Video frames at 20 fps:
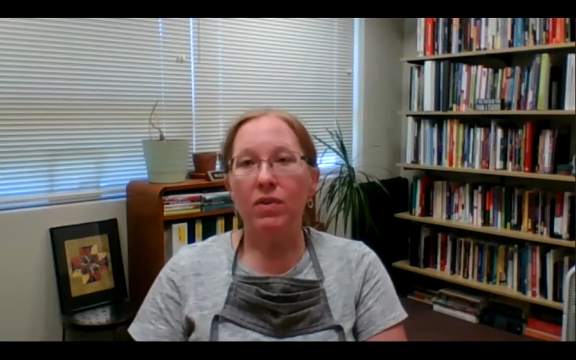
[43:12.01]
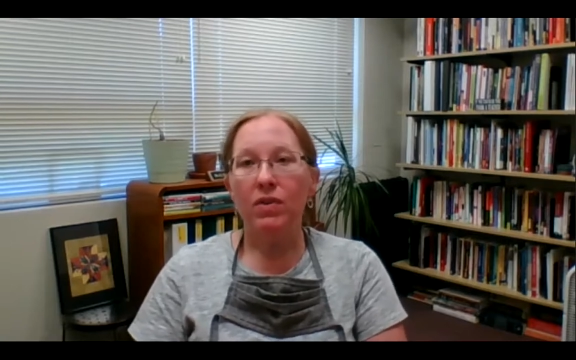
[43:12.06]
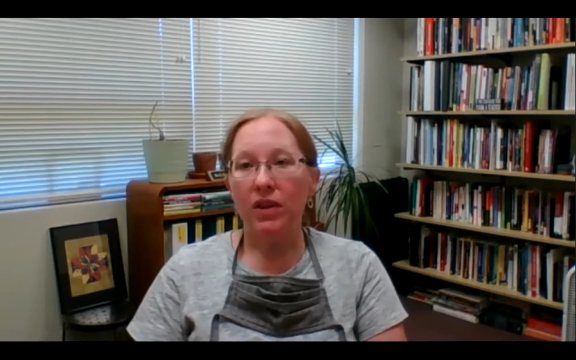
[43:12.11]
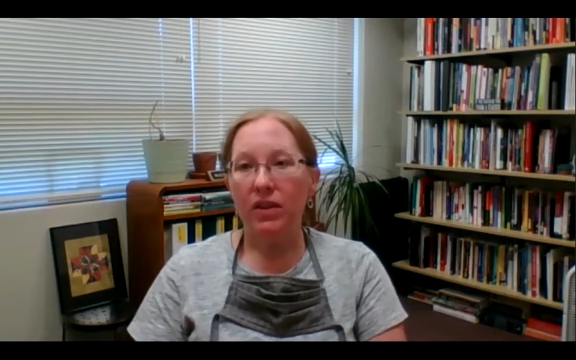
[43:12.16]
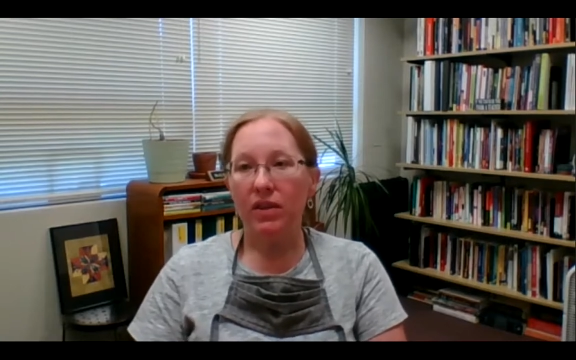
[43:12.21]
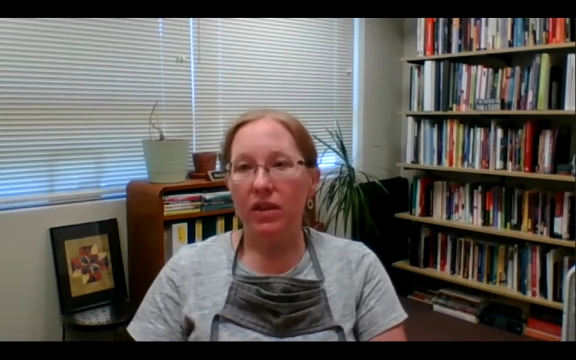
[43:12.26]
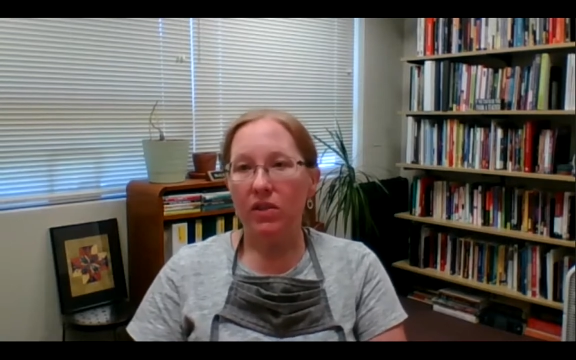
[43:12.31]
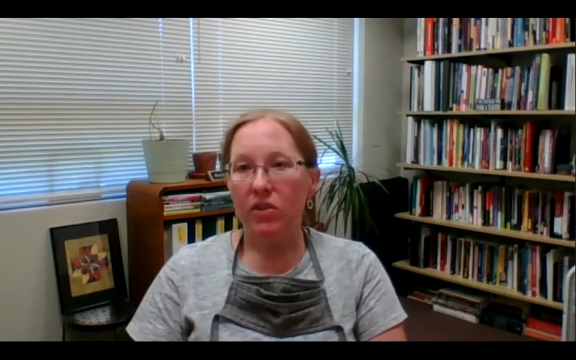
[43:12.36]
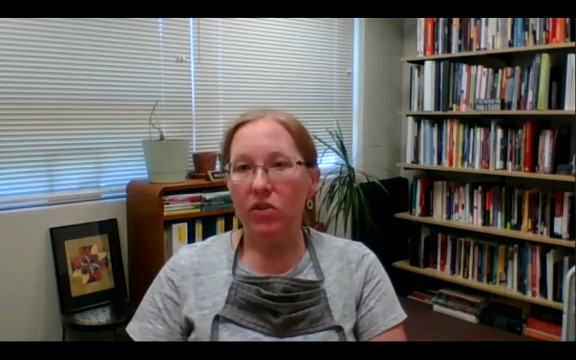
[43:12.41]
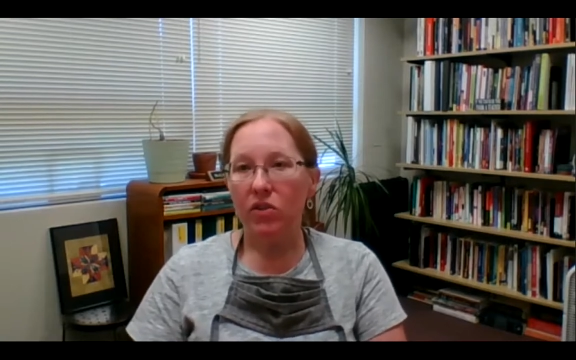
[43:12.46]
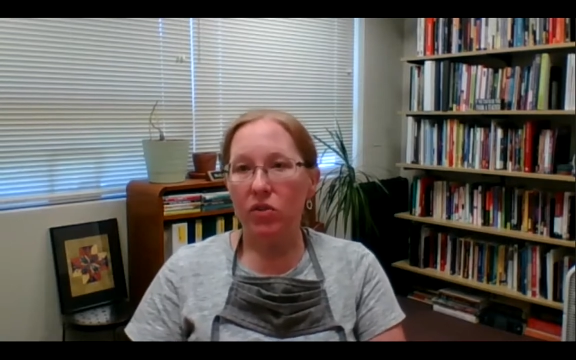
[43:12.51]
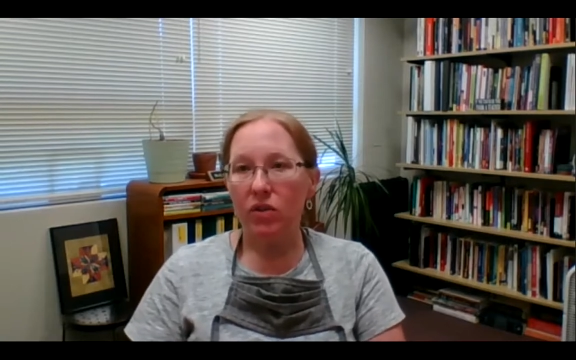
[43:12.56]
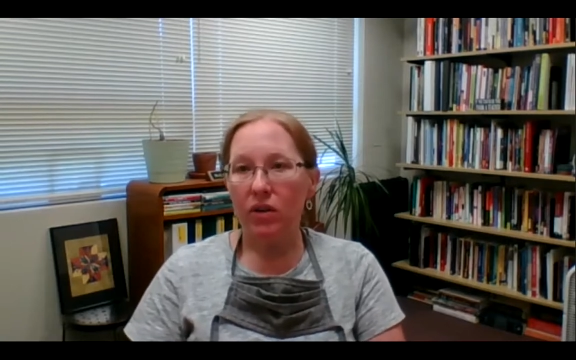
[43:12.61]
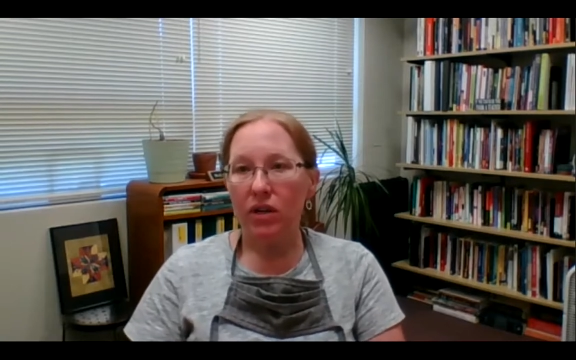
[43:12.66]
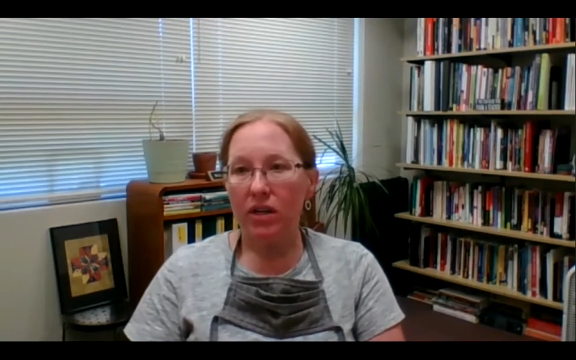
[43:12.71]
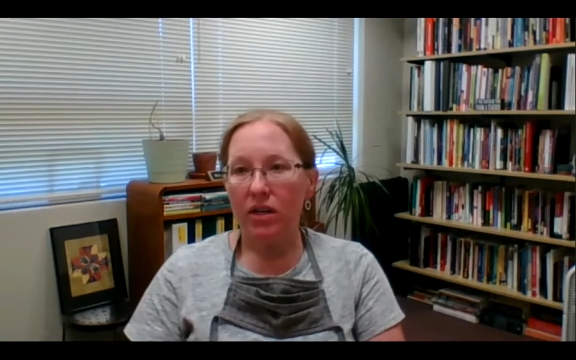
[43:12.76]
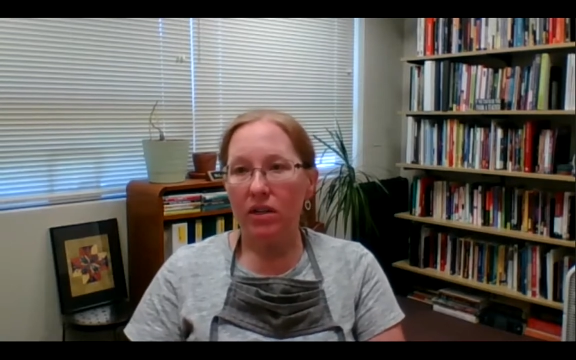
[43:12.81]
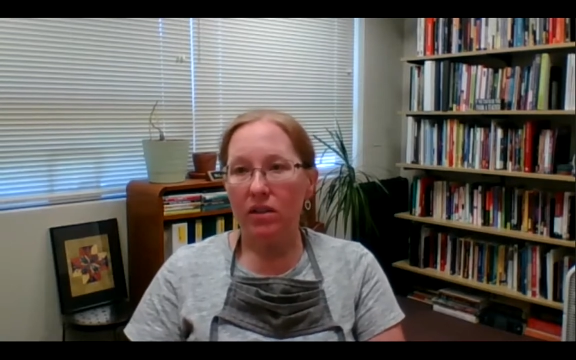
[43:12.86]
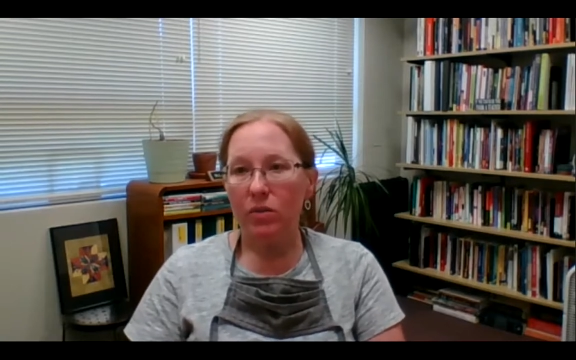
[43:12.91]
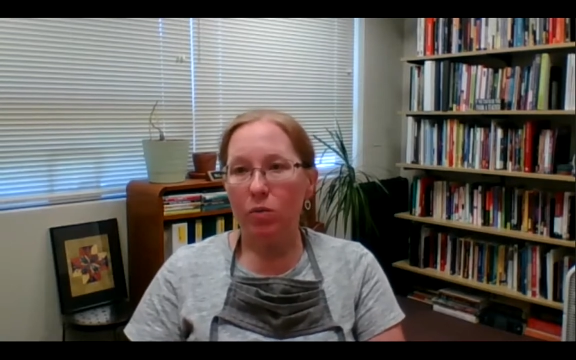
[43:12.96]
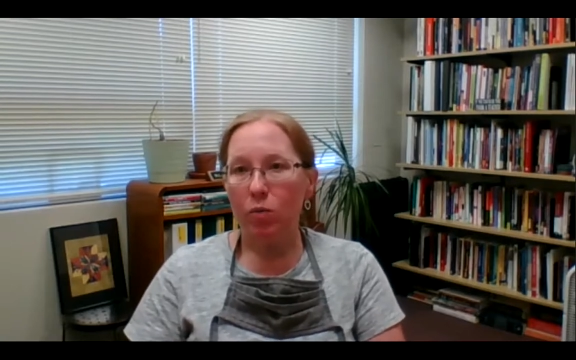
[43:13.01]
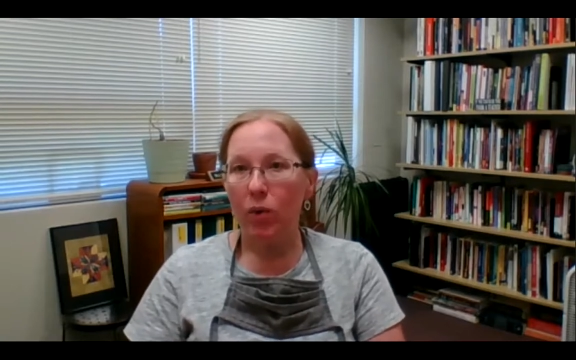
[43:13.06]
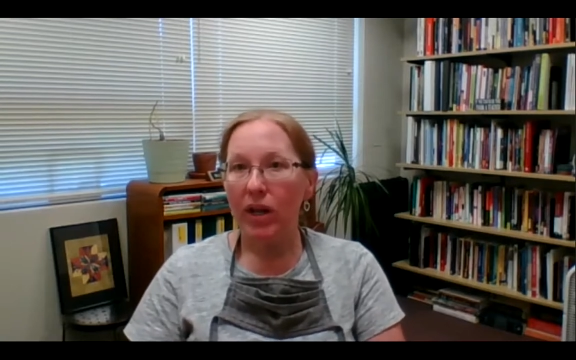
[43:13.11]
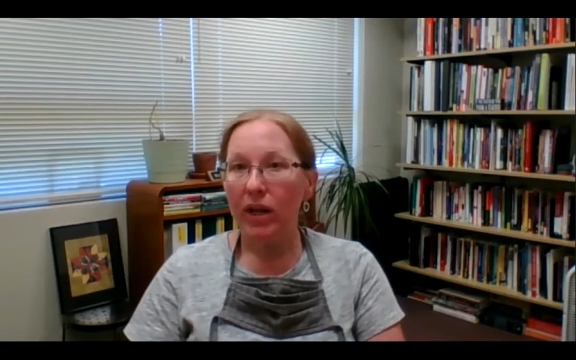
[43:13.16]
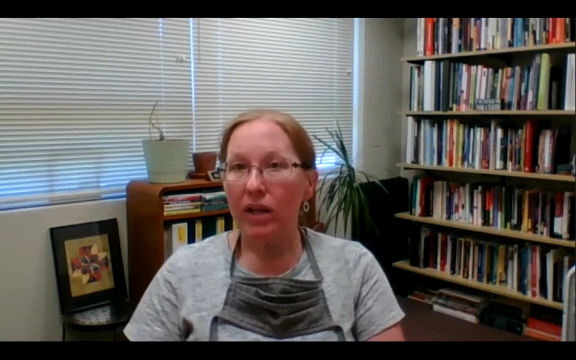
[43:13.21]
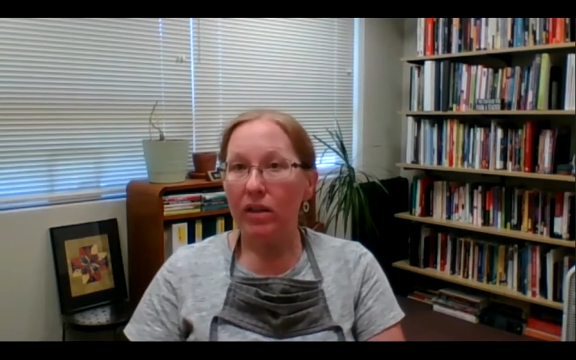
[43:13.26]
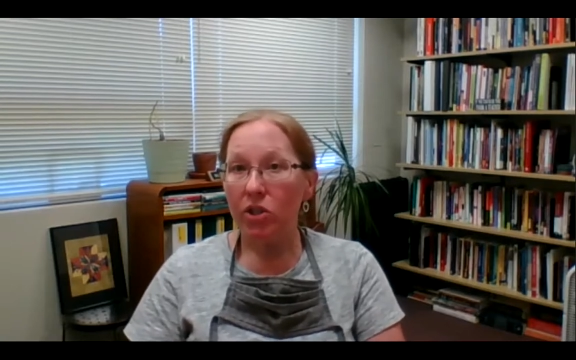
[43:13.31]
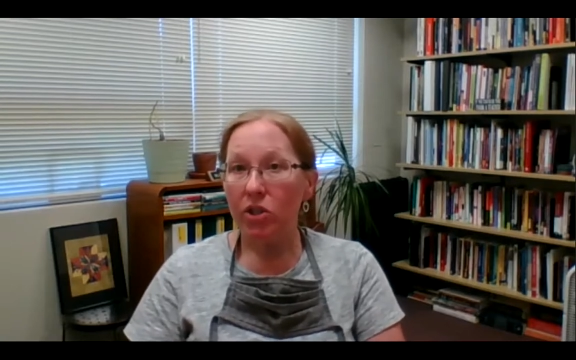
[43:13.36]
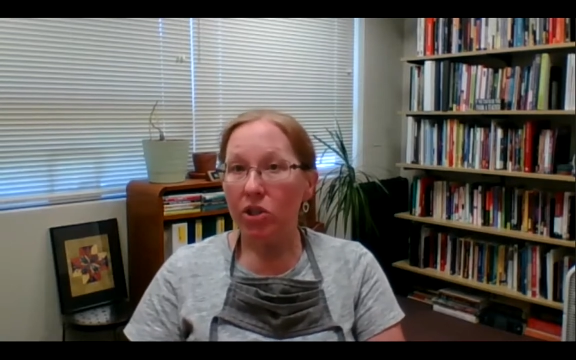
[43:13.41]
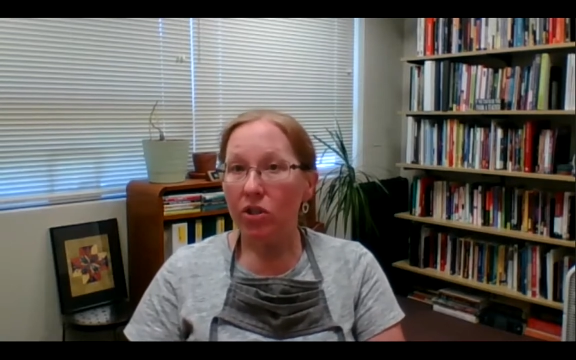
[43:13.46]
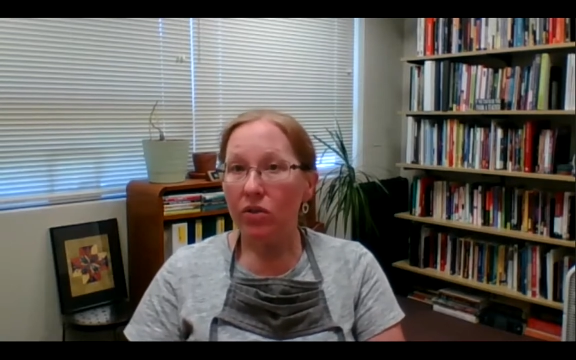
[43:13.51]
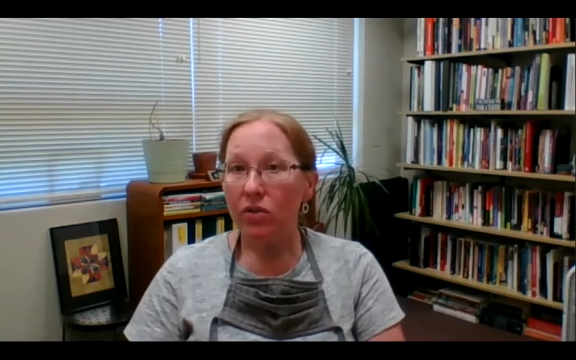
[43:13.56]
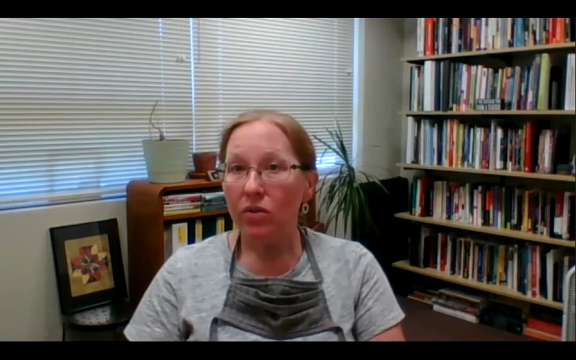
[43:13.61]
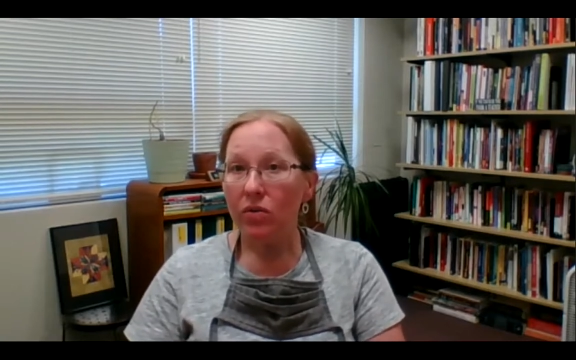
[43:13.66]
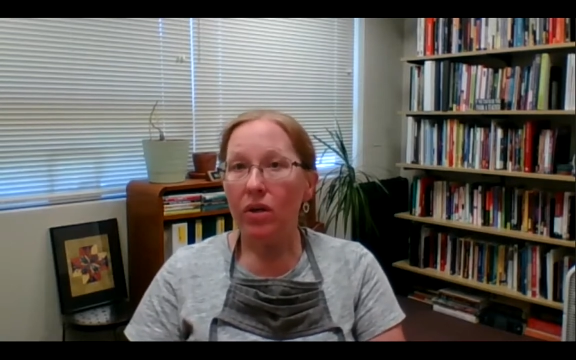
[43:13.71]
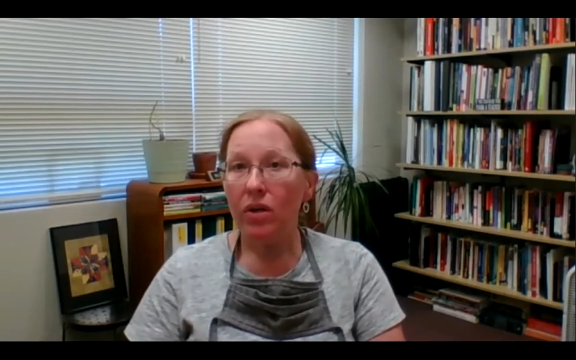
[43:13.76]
thing that students wait to do,